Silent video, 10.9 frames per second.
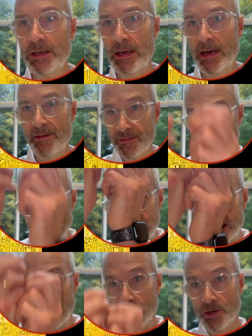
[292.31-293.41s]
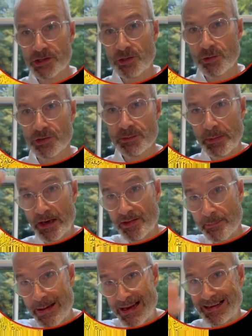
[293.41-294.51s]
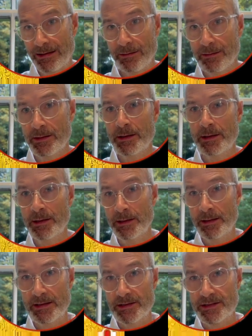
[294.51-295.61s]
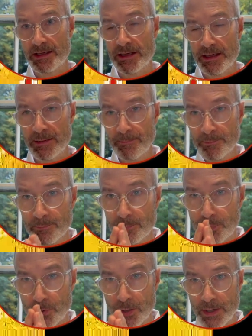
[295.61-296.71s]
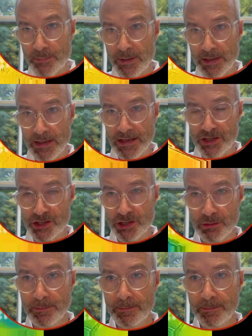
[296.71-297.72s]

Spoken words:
and the heat loss caused by the metal is the primary issue.